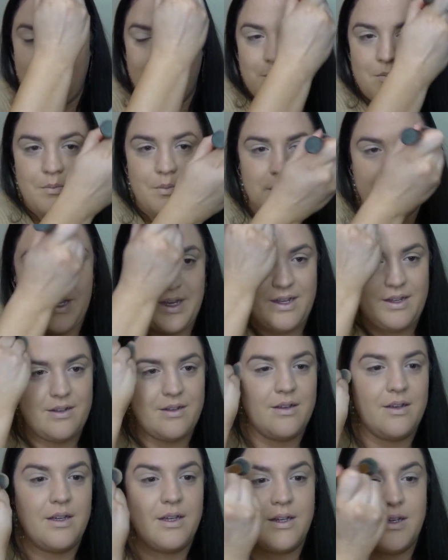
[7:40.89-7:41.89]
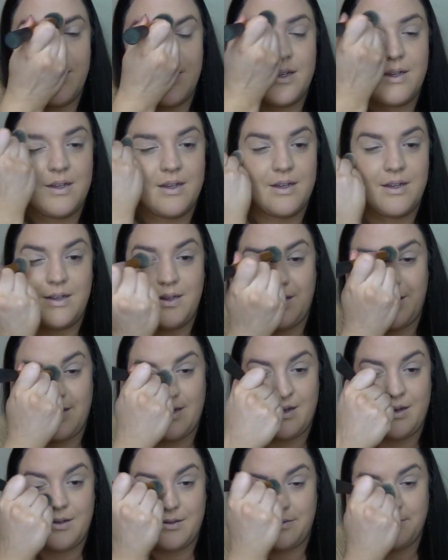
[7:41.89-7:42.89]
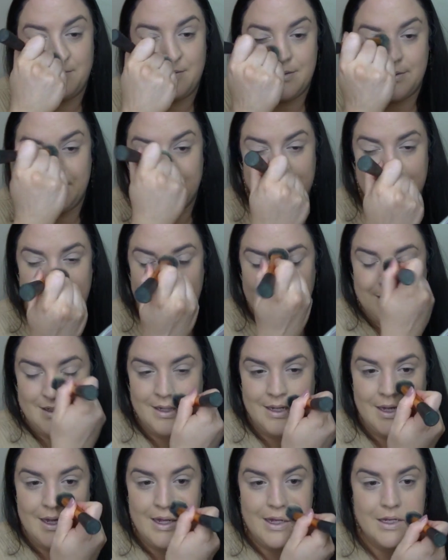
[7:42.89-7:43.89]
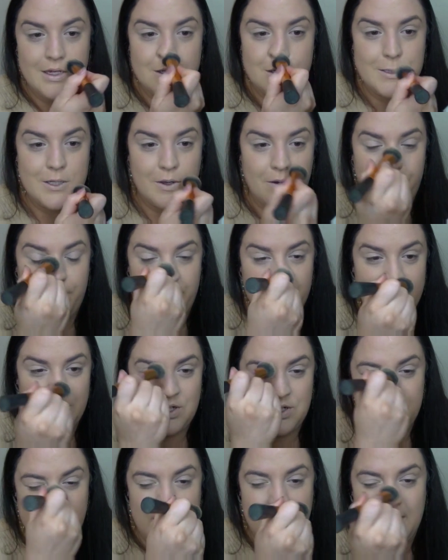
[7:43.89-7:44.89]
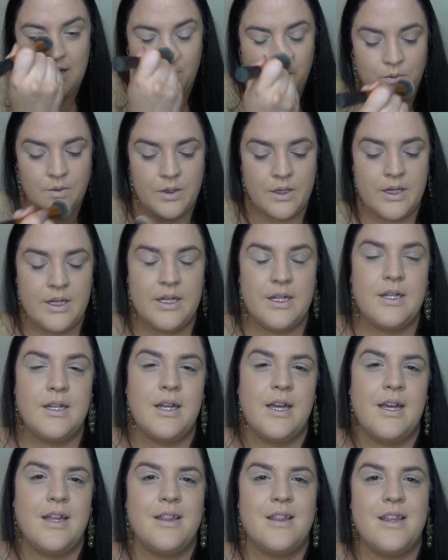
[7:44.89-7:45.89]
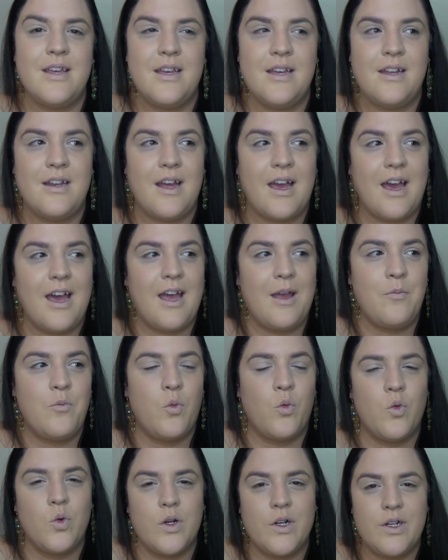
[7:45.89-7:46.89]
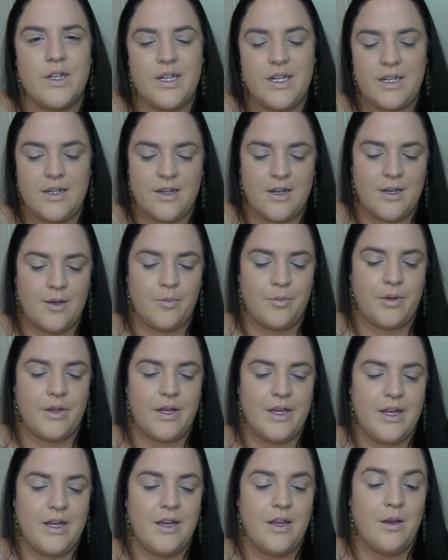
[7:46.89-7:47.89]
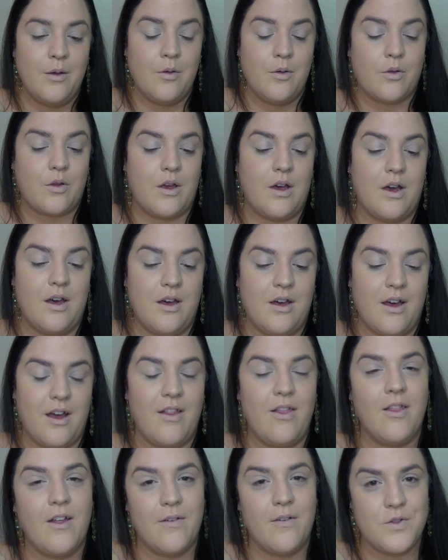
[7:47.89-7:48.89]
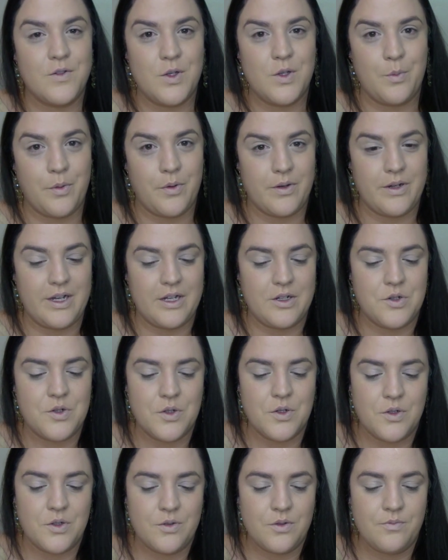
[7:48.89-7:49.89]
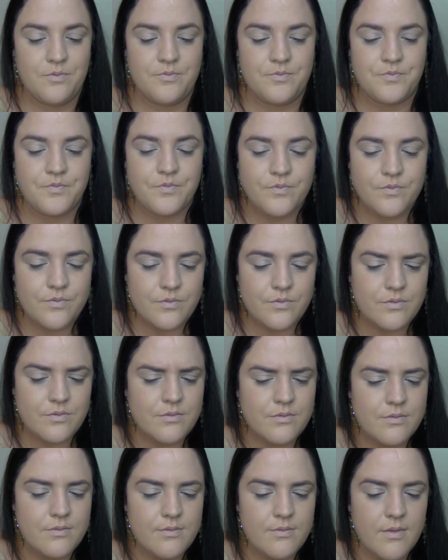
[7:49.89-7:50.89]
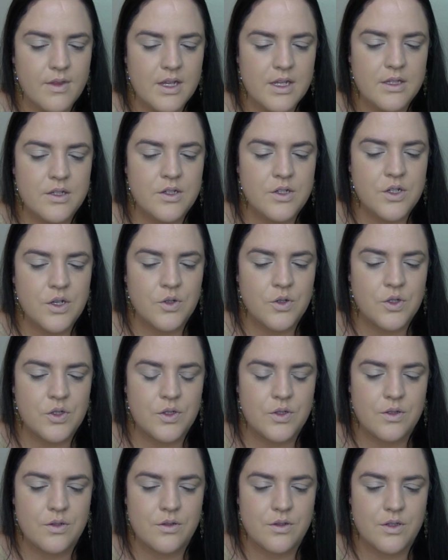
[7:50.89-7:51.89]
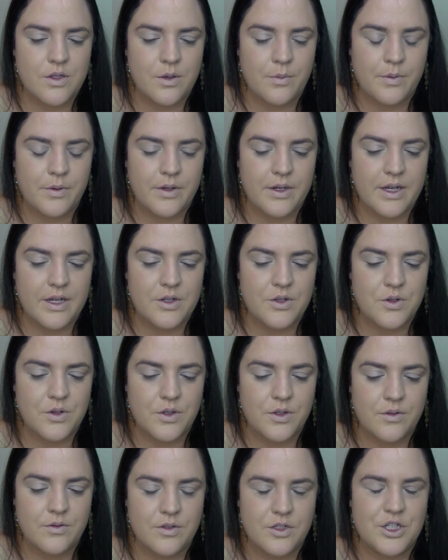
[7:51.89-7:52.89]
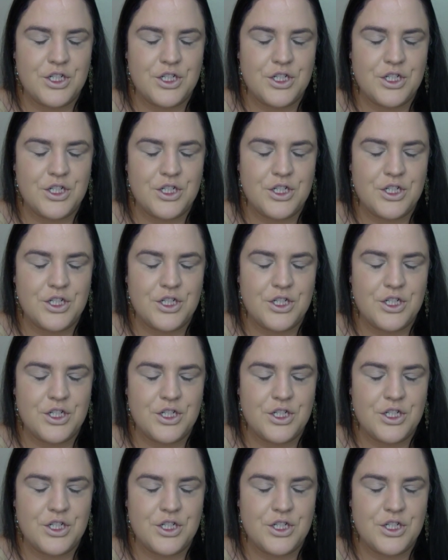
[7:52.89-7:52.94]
But yeah. So I finished that one, and then I'm working up, I love Supernatural. The show Supernatural.